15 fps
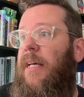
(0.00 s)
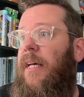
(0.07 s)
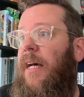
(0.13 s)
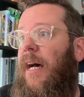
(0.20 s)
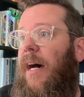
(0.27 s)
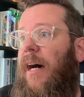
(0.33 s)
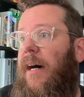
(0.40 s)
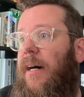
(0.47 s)

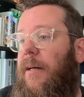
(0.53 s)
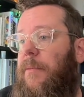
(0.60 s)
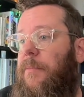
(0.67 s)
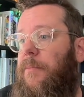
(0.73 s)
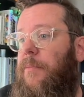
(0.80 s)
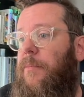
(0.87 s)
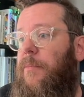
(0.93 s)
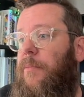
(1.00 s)

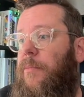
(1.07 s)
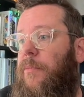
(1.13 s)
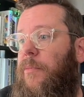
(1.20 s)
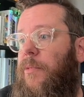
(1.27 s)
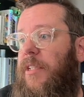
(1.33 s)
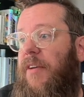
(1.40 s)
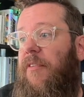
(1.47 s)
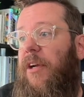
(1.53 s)
um,
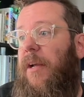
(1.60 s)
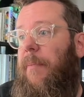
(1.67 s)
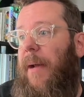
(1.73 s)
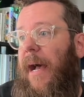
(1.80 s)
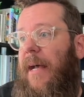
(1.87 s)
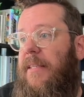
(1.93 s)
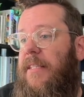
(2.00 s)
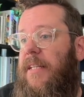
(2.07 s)
different
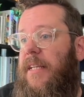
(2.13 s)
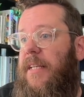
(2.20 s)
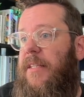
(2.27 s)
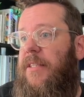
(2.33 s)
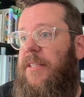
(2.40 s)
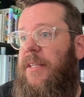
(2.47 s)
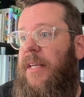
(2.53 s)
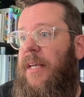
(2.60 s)

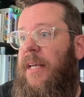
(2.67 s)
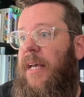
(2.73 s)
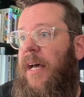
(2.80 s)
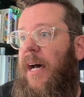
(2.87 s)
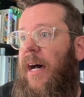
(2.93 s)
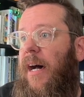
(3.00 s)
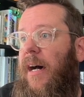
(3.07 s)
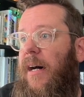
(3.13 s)
capacities
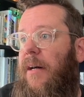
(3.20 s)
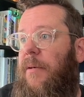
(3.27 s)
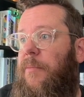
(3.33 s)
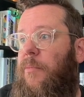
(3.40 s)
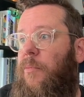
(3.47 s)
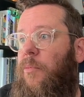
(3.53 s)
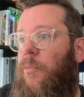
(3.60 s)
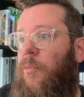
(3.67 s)

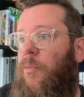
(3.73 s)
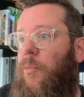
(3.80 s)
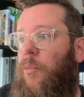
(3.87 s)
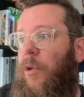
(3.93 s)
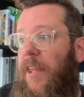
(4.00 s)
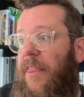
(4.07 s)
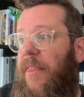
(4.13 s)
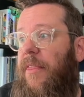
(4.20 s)

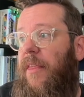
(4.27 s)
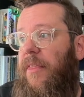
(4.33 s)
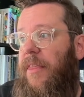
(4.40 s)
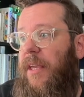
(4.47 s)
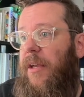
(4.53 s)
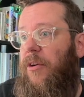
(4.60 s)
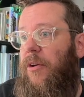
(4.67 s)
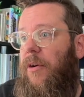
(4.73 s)
with the
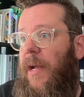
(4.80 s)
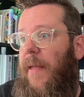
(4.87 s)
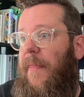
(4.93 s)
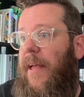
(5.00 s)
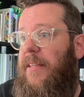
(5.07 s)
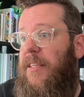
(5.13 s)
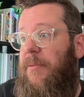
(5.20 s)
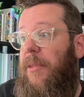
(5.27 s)
theater, and
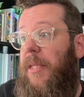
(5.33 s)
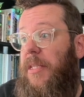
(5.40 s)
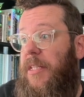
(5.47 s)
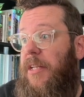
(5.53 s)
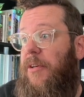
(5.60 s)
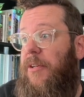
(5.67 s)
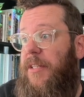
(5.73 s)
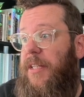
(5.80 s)
that's something that's
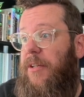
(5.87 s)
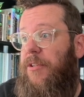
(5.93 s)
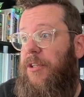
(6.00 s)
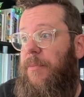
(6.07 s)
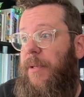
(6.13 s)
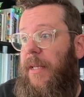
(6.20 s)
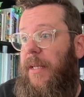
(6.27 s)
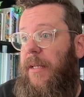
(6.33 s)
near and dear to
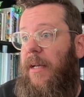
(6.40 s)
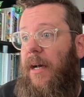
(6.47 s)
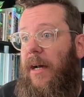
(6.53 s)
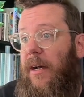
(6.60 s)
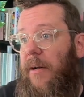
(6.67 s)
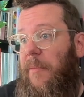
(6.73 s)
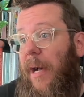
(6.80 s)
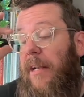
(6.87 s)
me.
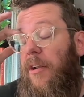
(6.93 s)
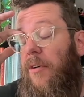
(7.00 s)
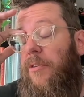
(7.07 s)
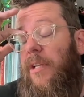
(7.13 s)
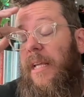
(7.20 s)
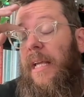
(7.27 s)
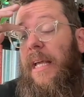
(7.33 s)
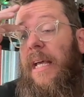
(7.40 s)
I know
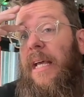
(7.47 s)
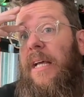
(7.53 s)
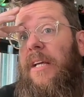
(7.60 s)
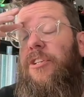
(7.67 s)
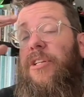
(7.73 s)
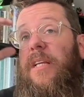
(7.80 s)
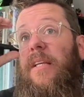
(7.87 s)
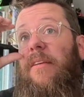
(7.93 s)

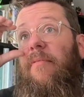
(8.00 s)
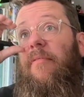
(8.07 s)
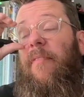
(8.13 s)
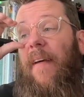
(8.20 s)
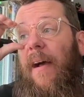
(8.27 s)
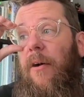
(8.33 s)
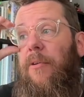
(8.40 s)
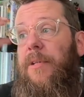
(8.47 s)
she
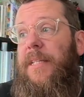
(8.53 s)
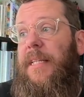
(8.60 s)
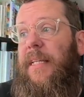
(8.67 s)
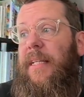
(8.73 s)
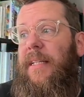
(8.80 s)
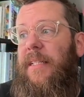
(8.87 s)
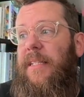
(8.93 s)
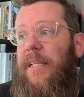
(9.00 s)

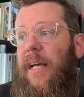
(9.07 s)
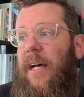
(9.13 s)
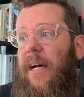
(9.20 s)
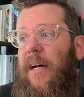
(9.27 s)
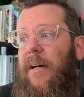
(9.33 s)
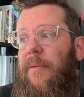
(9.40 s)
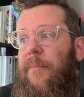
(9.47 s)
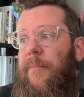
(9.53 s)
founded
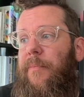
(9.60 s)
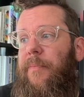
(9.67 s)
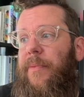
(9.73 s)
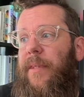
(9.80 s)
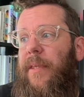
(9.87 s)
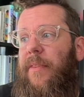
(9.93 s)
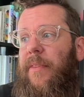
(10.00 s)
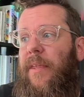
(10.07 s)

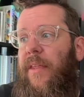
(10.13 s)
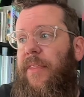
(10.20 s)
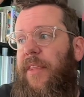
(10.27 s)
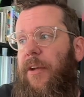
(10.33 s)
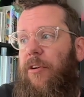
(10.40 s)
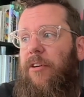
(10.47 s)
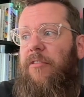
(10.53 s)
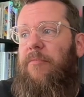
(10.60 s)
the
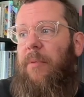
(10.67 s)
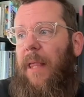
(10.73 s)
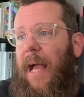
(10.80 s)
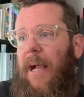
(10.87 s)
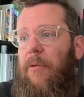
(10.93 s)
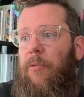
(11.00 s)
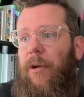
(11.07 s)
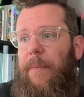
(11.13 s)
Theater of
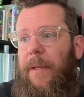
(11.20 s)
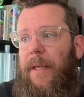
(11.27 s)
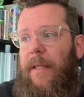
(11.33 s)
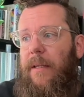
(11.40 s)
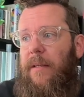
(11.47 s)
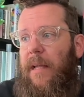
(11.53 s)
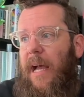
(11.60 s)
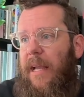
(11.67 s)
Black
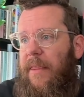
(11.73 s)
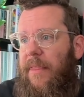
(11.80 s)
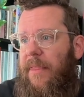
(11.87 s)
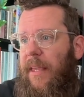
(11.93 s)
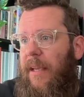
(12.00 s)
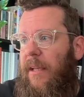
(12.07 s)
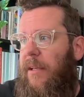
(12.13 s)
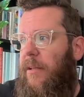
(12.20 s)
Women. I
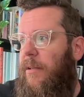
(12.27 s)
think